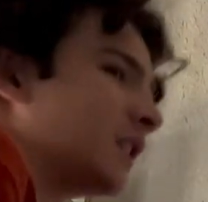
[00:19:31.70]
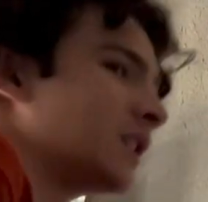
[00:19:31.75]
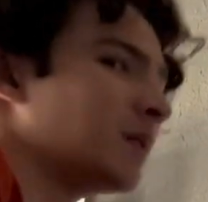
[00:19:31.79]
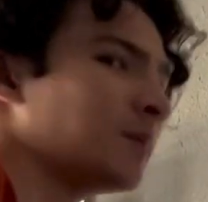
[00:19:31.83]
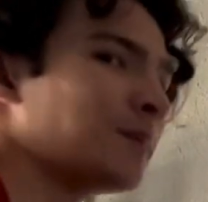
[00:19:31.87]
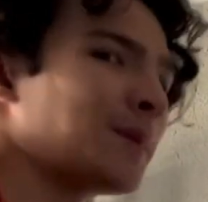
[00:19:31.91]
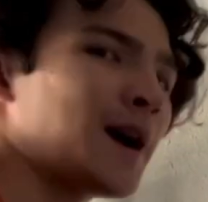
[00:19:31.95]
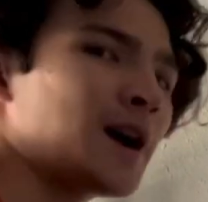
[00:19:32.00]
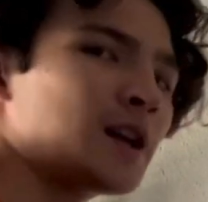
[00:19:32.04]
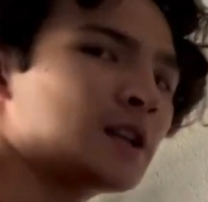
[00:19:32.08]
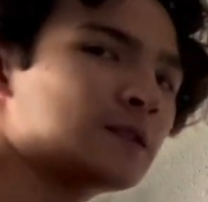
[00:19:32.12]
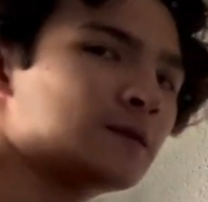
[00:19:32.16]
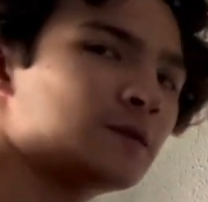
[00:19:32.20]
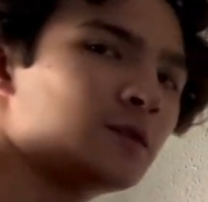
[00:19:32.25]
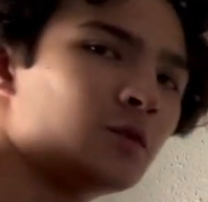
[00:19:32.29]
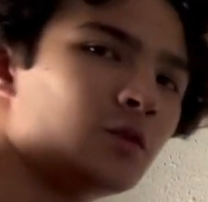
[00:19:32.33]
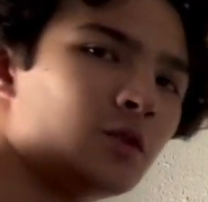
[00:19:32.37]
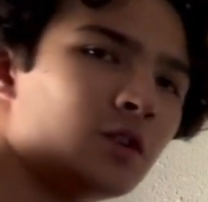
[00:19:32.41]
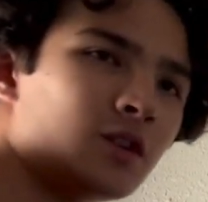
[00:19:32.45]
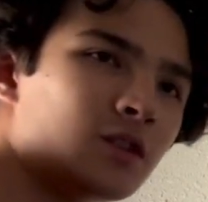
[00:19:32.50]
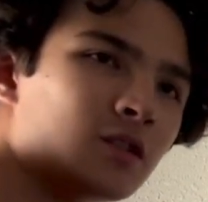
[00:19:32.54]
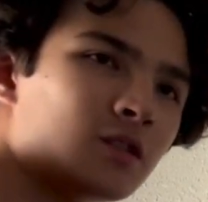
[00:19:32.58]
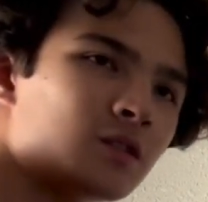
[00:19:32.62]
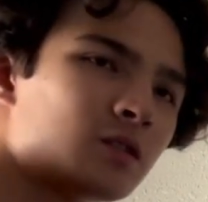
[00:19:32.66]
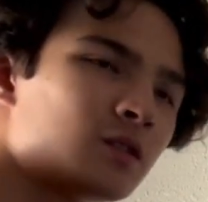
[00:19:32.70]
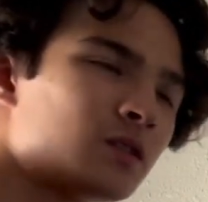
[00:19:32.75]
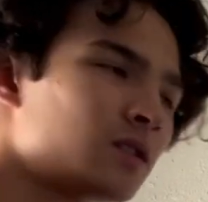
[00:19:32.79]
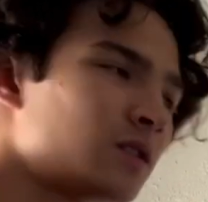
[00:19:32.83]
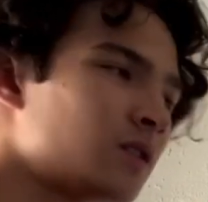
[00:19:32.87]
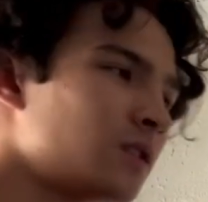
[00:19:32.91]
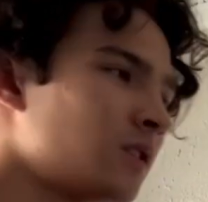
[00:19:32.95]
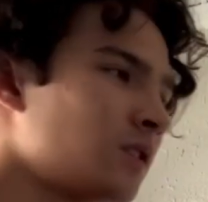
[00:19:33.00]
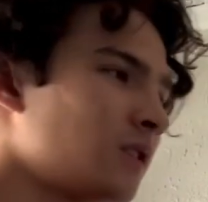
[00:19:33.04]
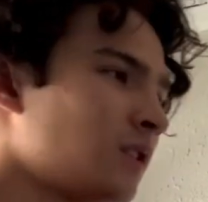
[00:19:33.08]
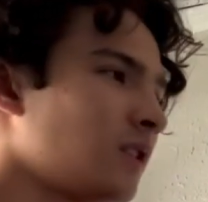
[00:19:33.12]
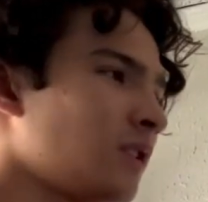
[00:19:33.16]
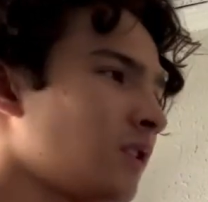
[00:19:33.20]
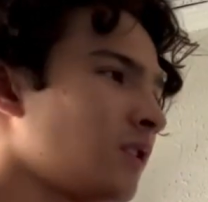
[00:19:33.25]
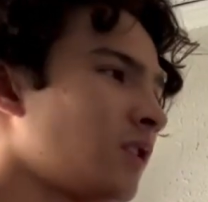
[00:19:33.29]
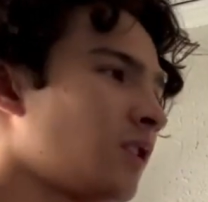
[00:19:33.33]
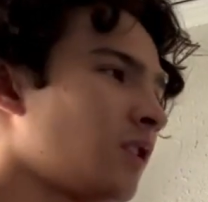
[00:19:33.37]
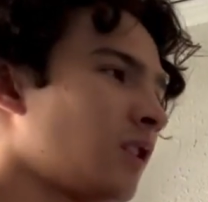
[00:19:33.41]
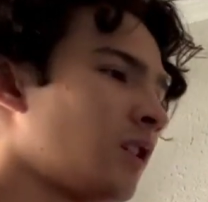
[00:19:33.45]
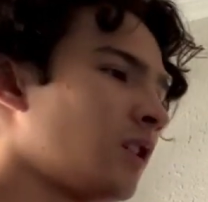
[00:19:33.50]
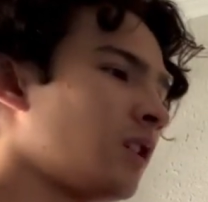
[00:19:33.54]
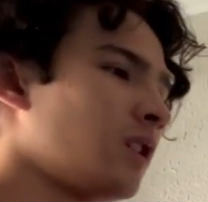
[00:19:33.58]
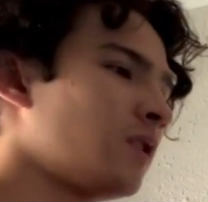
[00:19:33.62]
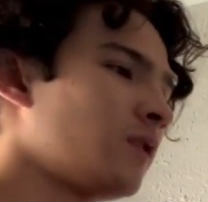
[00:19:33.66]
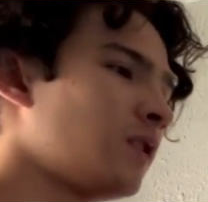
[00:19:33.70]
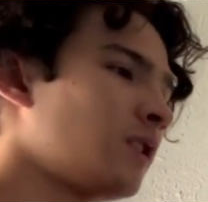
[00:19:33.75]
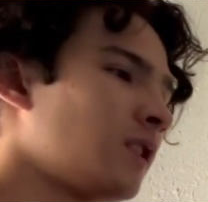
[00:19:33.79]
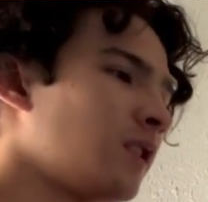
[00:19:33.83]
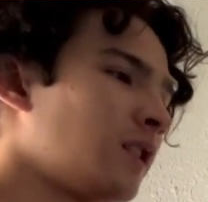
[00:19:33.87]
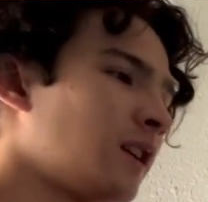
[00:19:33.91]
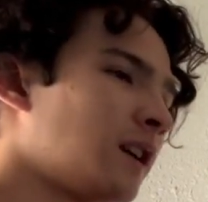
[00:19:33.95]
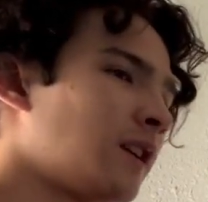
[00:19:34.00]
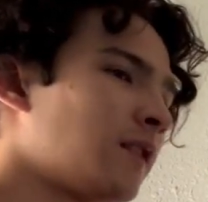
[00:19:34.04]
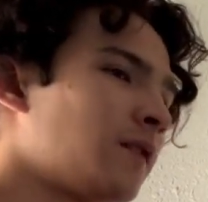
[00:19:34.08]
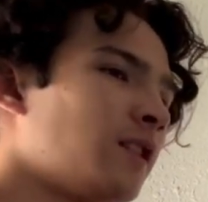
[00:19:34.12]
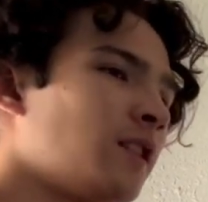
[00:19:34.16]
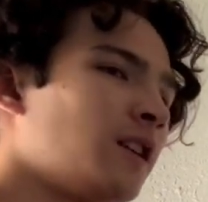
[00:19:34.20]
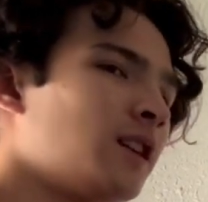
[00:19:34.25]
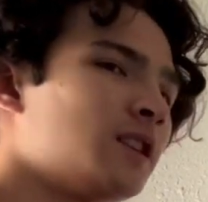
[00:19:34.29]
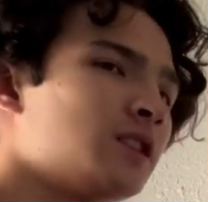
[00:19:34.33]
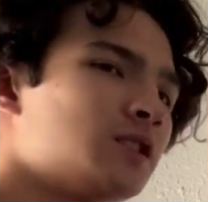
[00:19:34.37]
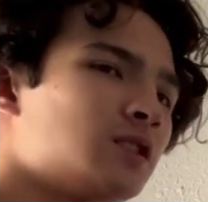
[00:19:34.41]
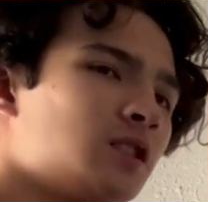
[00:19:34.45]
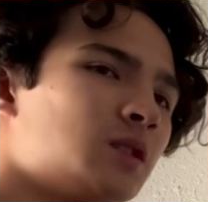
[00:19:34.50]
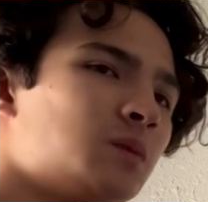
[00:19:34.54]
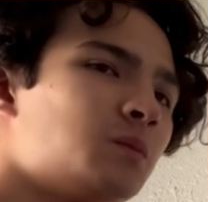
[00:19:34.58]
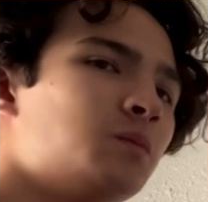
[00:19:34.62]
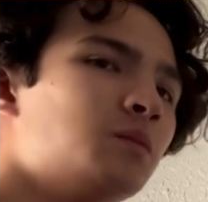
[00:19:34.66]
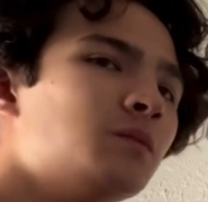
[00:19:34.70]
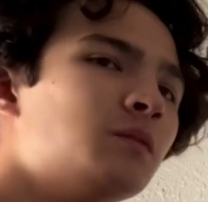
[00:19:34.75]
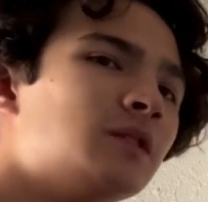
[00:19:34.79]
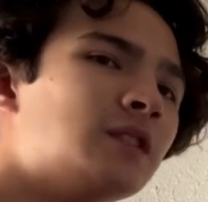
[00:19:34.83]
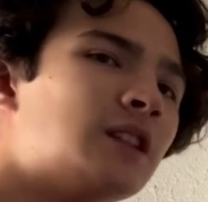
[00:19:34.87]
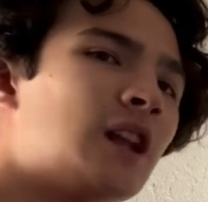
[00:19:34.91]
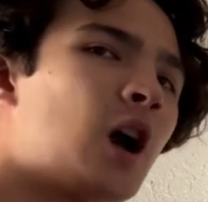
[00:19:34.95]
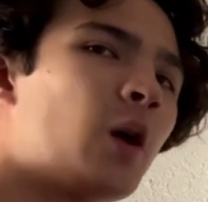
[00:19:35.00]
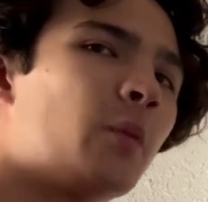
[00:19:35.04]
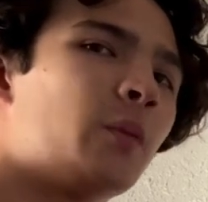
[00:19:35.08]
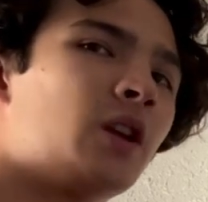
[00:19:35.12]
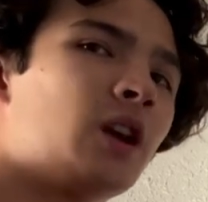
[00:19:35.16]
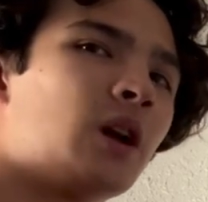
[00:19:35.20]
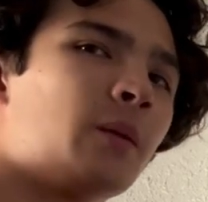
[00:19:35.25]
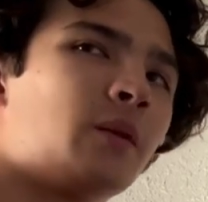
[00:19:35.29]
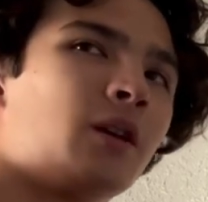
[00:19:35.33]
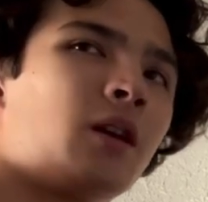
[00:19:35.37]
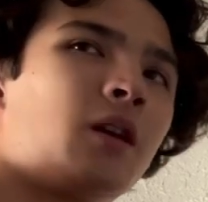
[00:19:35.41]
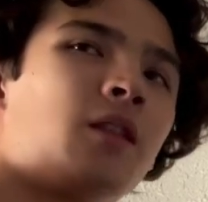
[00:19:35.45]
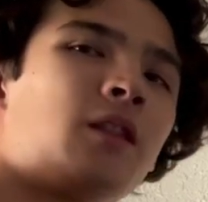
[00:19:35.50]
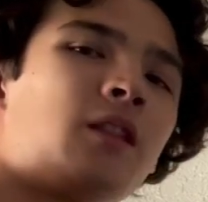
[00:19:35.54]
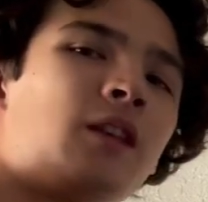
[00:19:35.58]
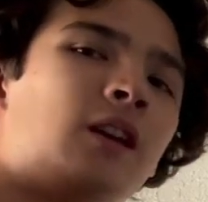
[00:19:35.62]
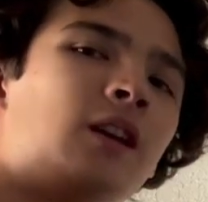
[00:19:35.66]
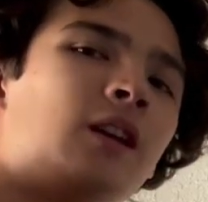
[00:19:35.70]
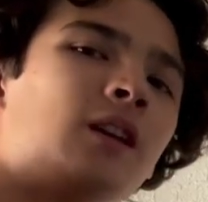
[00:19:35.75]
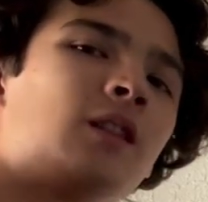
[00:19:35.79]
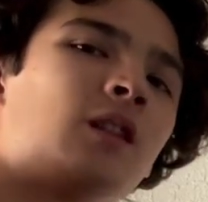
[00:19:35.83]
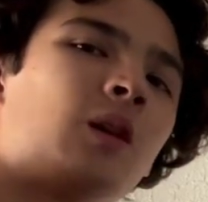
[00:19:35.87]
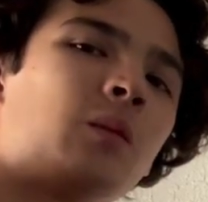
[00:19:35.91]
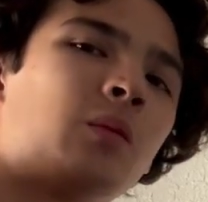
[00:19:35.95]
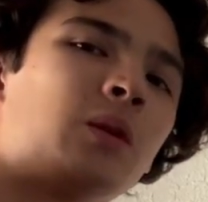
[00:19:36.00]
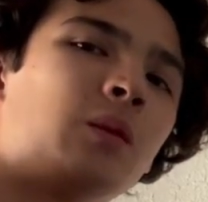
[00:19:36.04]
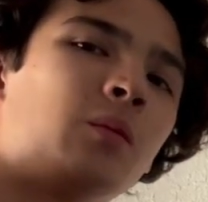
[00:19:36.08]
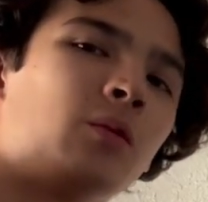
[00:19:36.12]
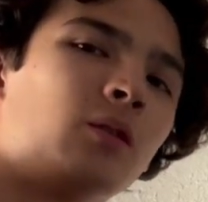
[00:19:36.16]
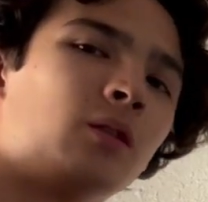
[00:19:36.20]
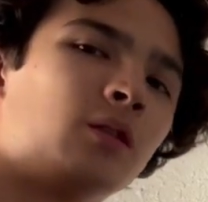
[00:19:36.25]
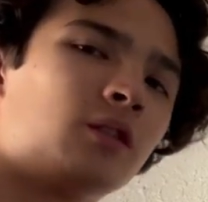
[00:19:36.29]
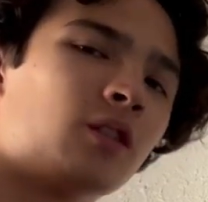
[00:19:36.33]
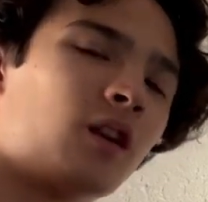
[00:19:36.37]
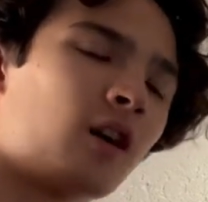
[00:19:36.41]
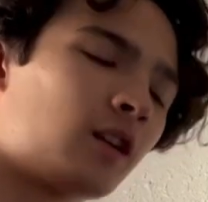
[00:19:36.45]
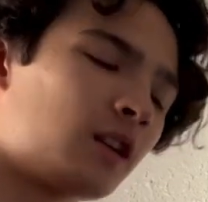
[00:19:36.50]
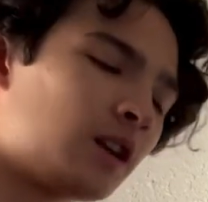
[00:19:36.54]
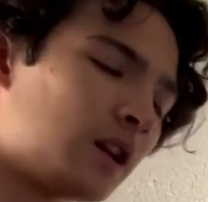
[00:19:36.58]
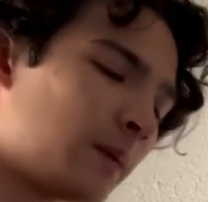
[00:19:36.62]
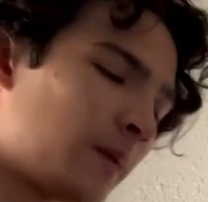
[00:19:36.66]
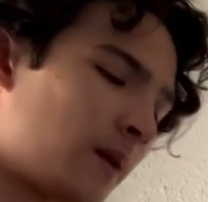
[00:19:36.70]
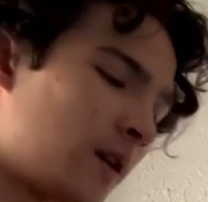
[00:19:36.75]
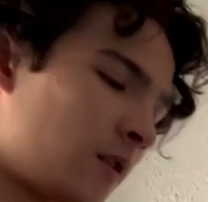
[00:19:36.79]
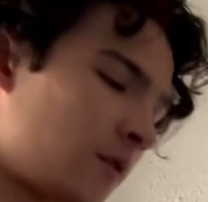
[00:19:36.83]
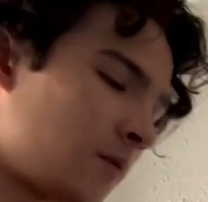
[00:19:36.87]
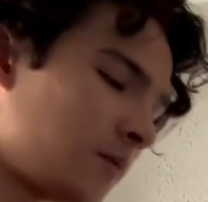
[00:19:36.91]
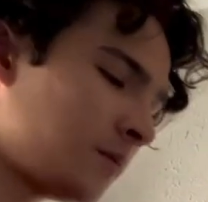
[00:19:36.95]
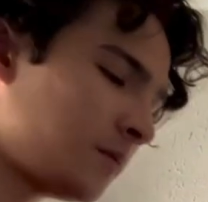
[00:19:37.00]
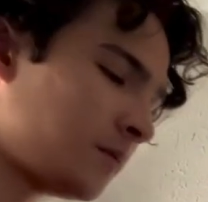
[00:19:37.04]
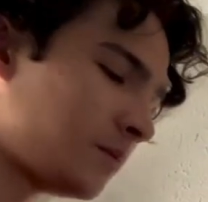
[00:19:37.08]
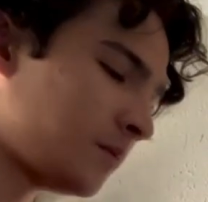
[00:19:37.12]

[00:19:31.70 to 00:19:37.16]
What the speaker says: in the past few years, heard of it. Like, I feel like it's just now becoming a thing that people are talking about.